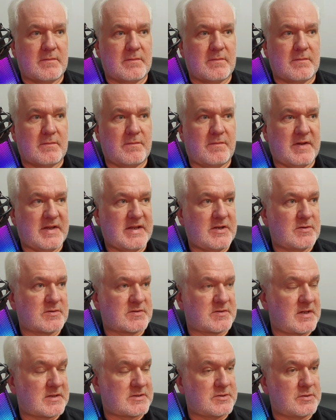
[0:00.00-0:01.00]
videos
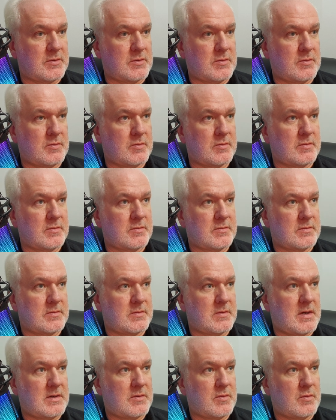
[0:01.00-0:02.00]
that you
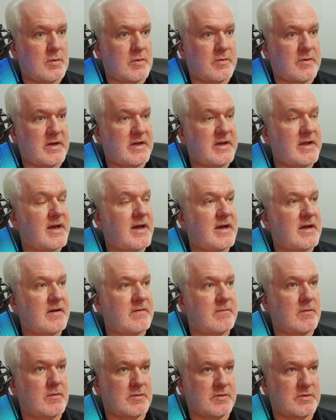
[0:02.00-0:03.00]
already have
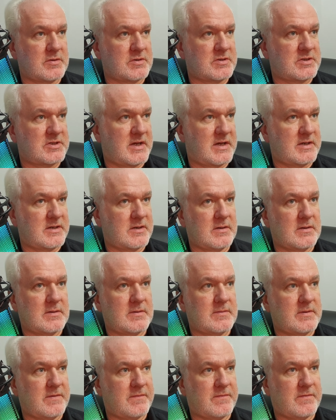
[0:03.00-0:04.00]
on your channel,
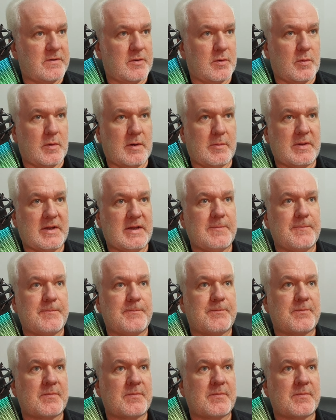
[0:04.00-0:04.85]
if you know what I mean.